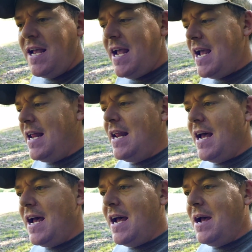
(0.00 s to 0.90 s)
and
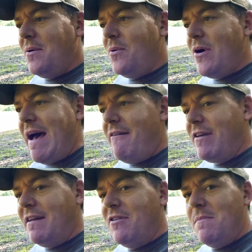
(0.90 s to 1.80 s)
uh, we'll have
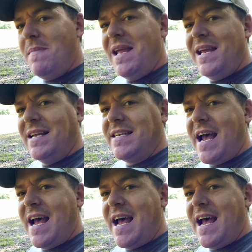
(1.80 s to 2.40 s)
kind of an immediate